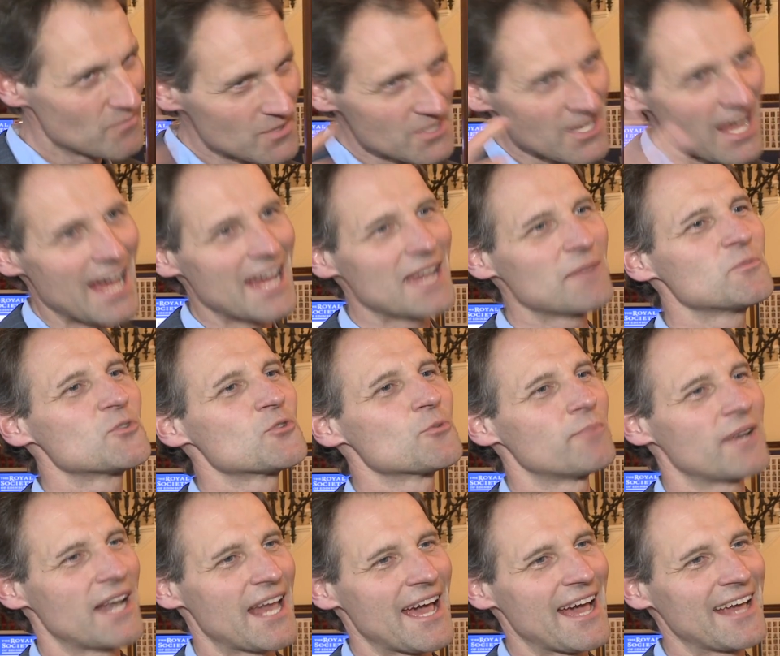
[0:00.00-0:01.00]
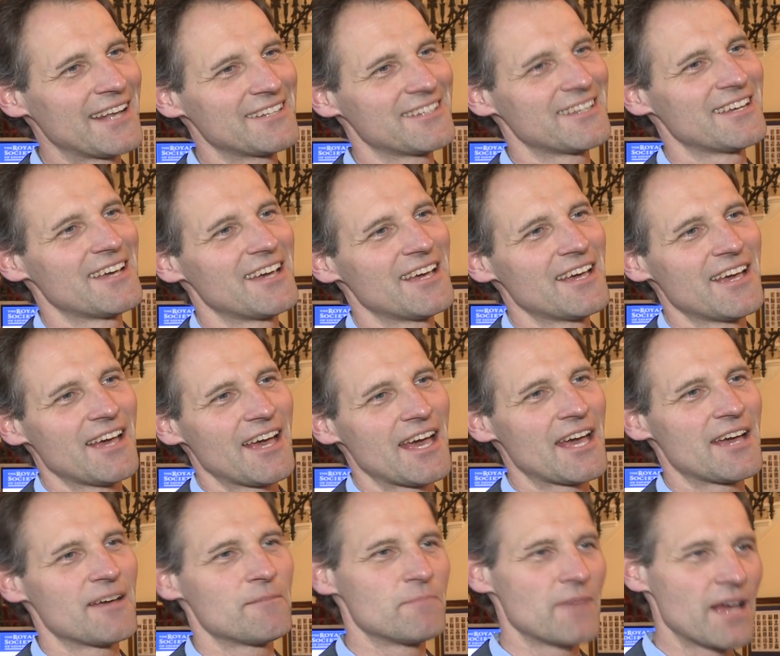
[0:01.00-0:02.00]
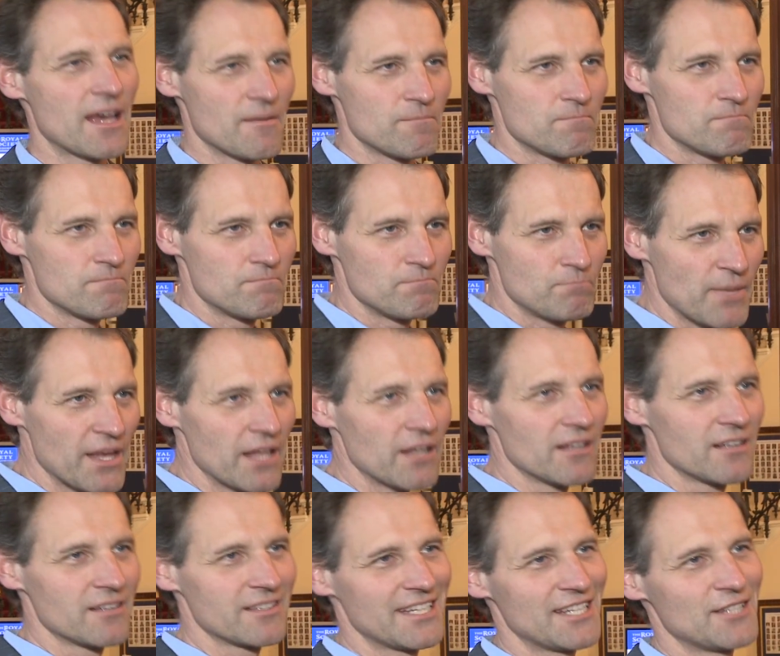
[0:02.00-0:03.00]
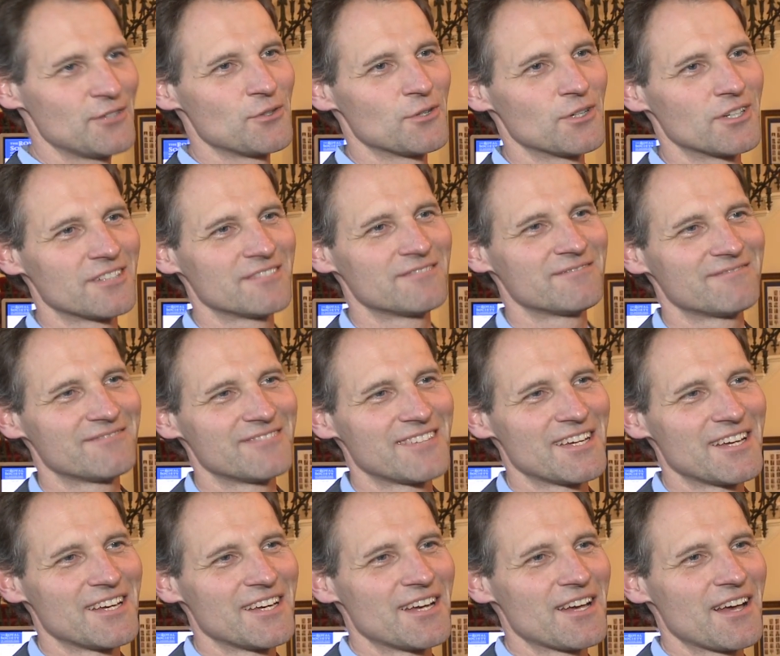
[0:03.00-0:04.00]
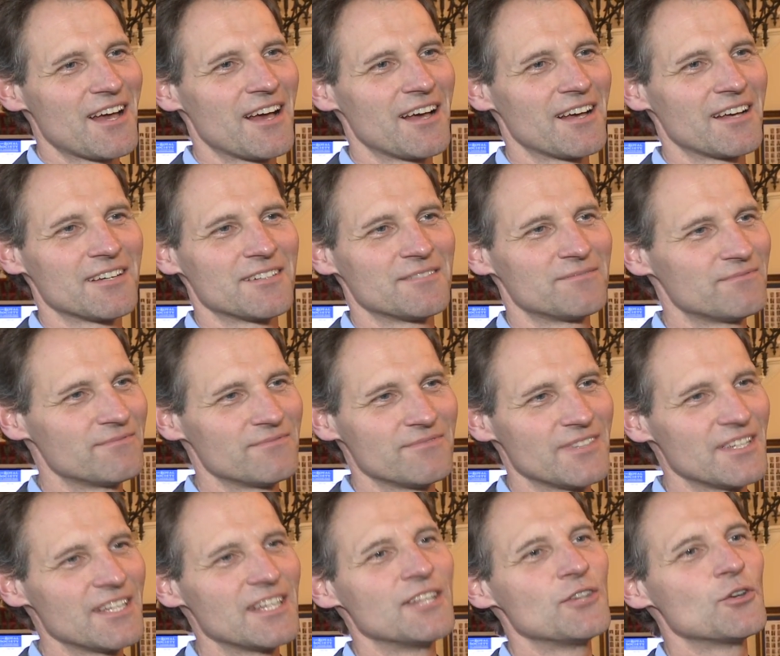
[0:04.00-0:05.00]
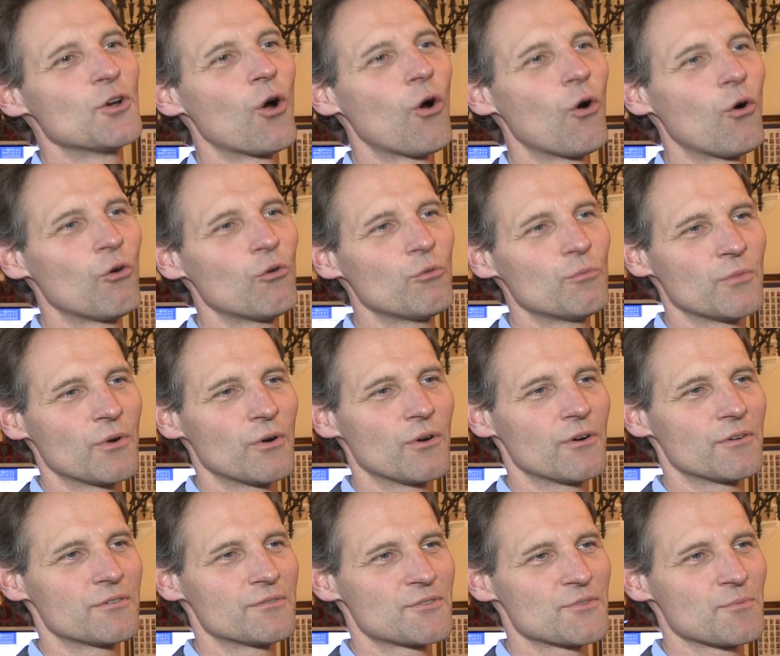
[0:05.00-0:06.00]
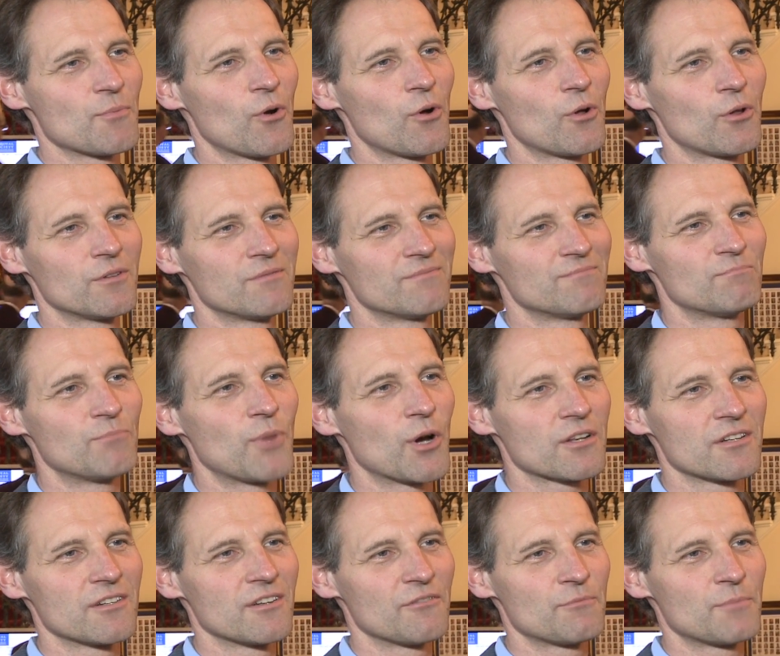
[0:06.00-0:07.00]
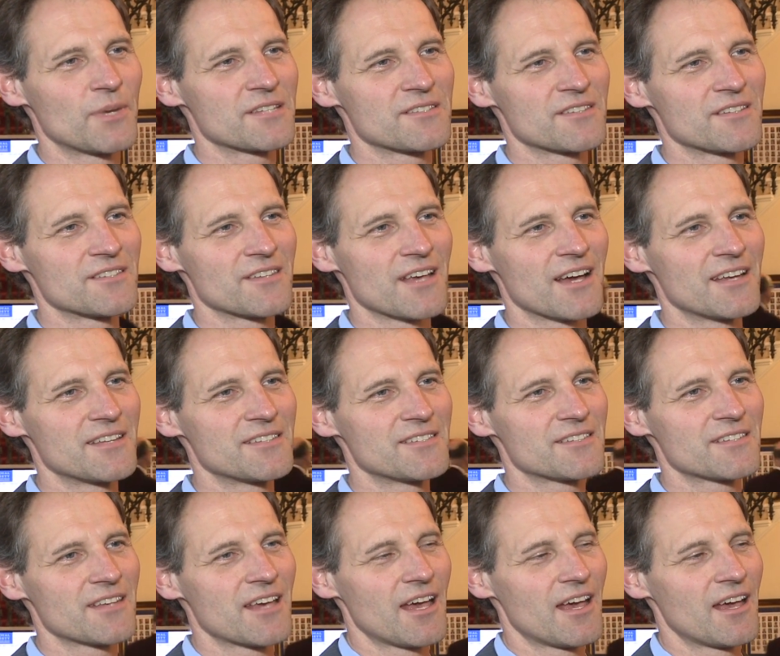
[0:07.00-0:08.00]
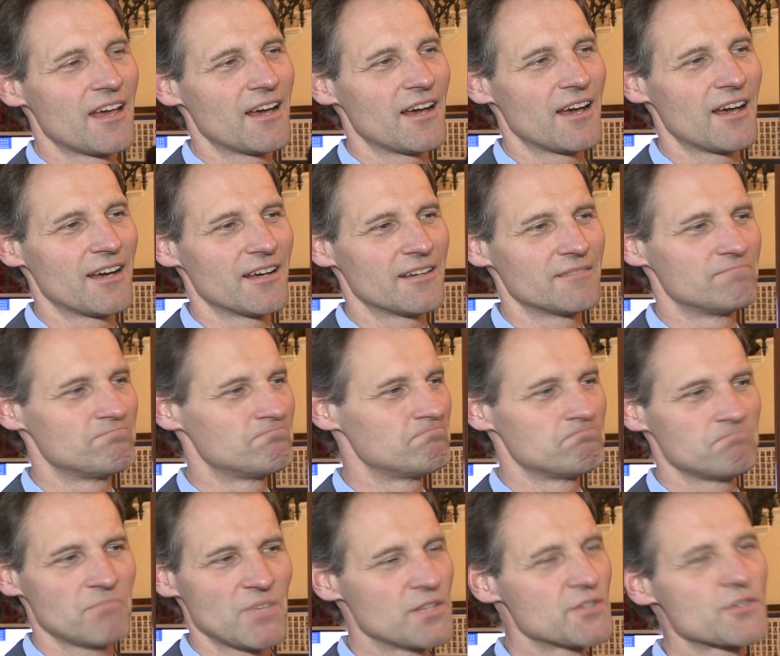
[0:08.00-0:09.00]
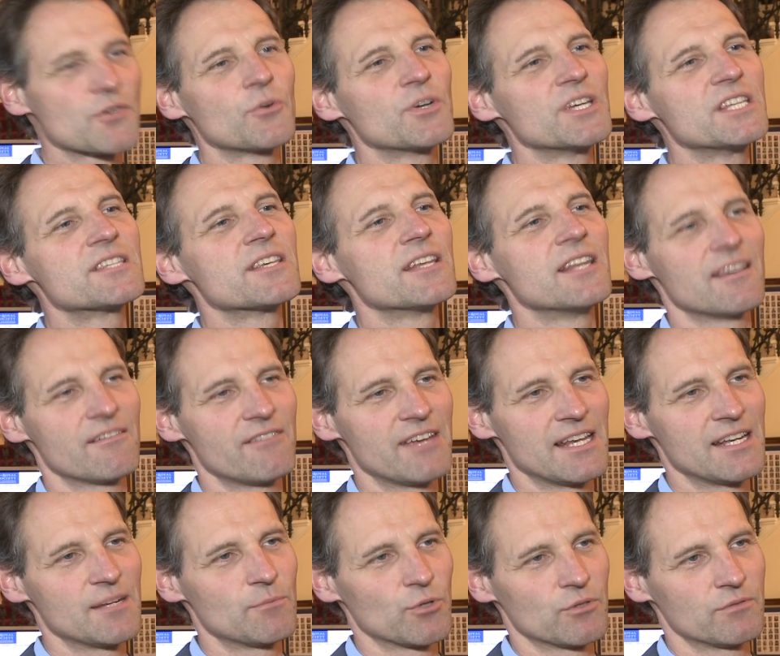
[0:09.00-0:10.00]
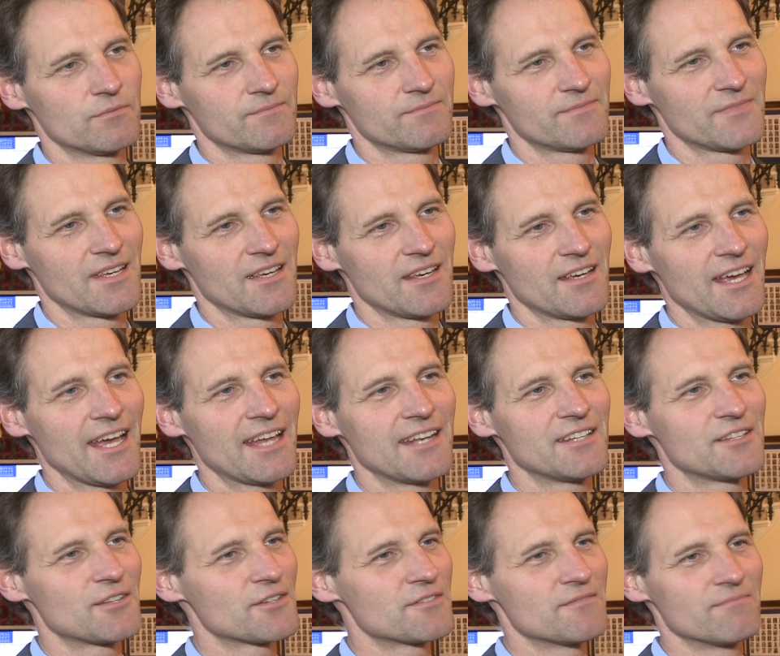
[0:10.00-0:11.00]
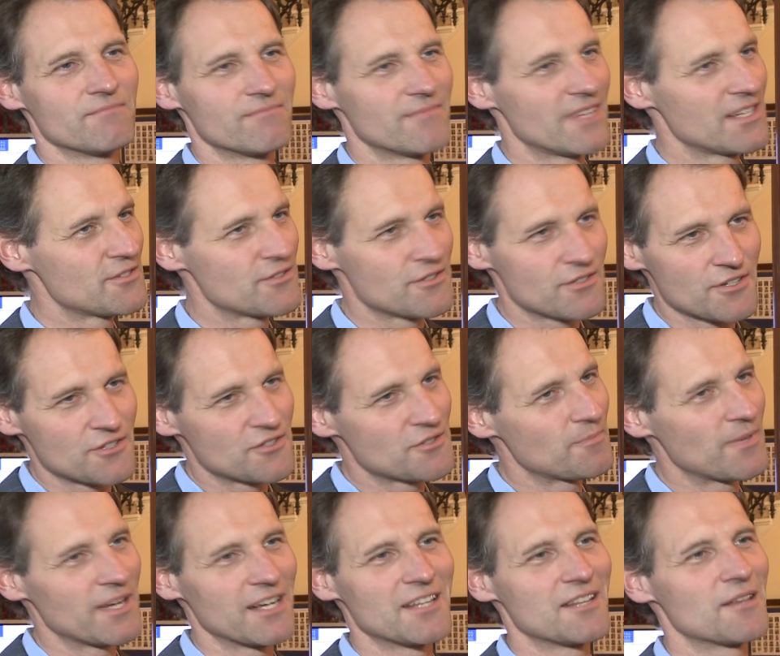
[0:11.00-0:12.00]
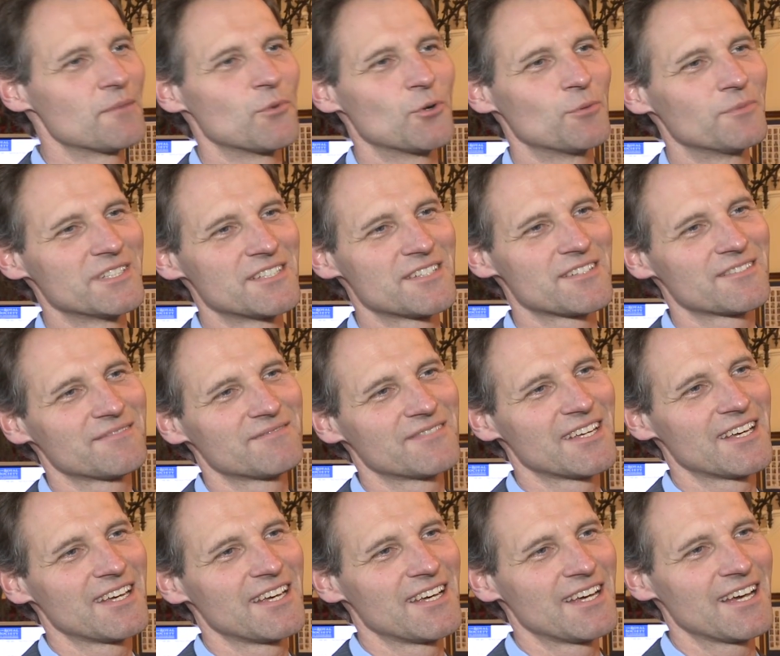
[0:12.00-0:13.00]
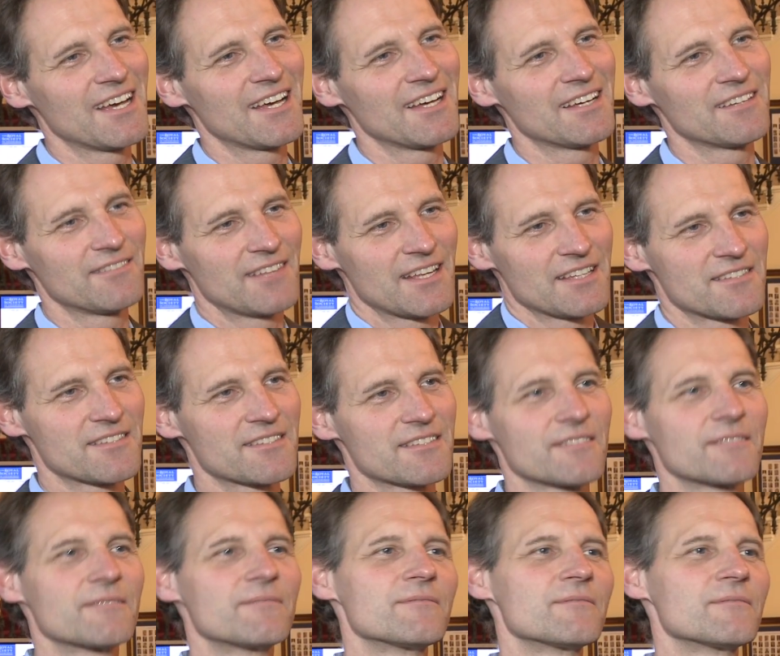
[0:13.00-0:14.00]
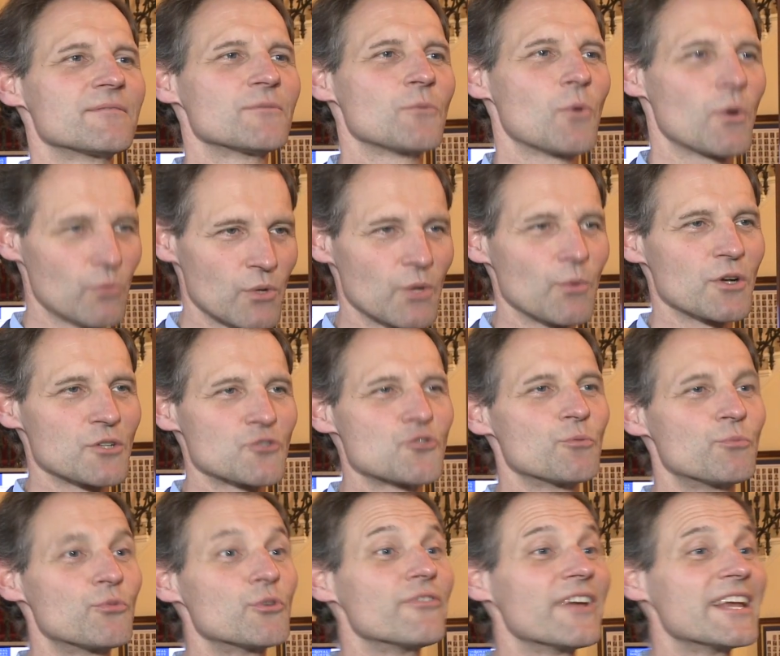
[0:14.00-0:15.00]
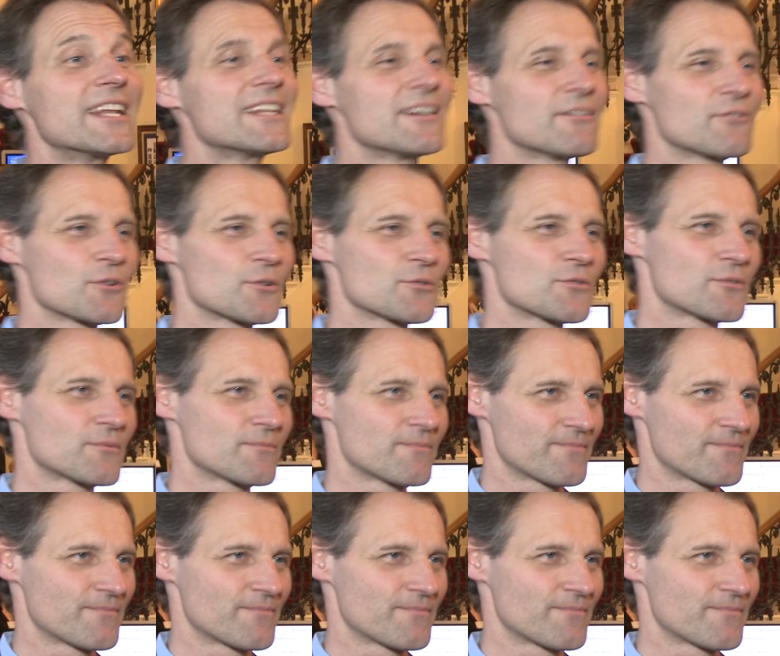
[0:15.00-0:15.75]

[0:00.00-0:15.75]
time to plan a pill in your home or a small bottle of pesticides. Is so easily available, and it doesn't, it's just spill in the moment. That's what we want to prevent, of course.